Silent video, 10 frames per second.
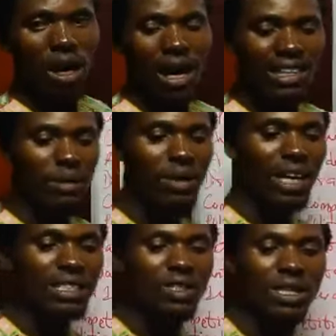A
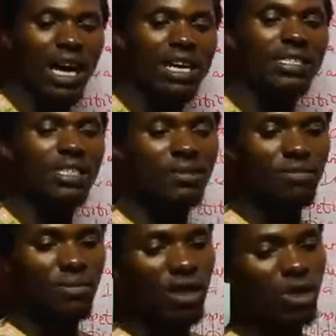democratic society
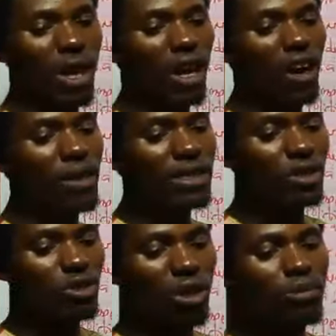is where government
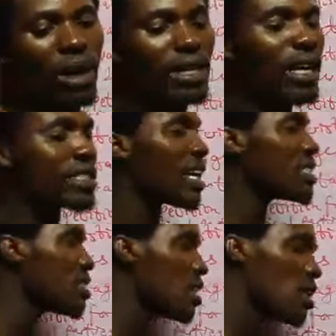is run by
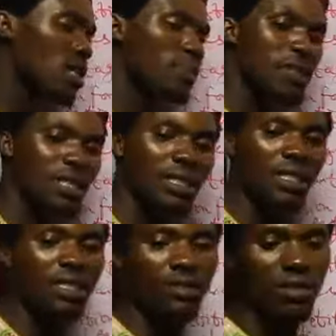elected
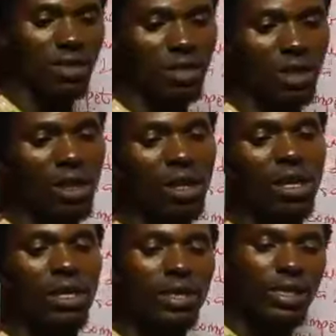representatives.
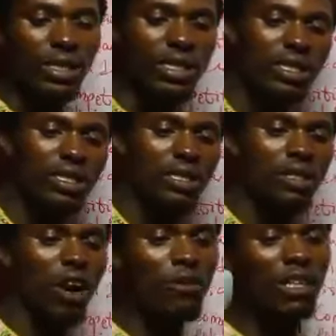It is
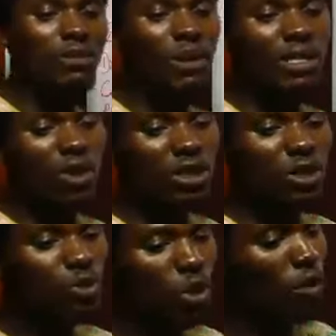government based on
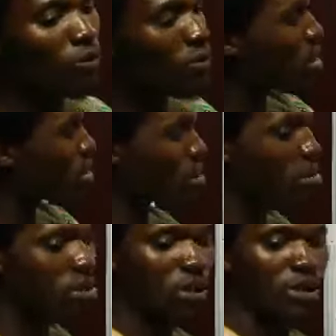the rule of the
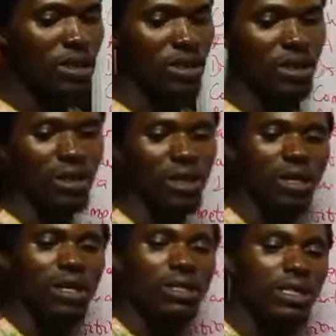majority.
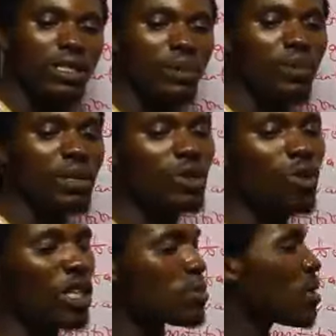This is the
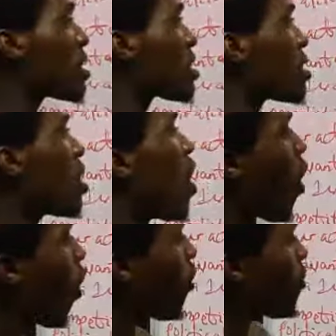political aspect
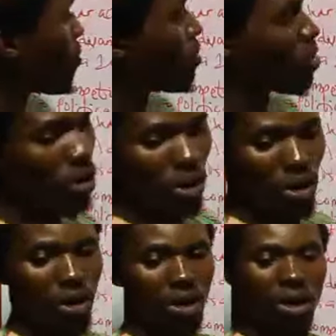of
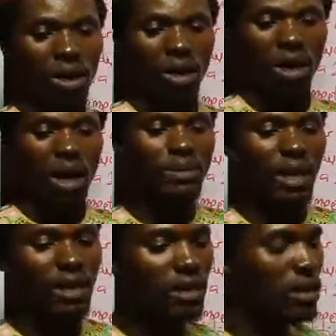
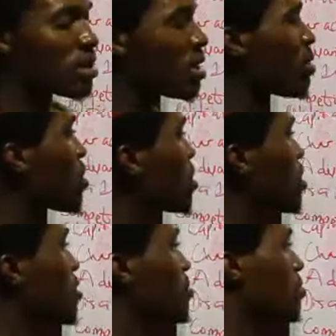capitalist democracy.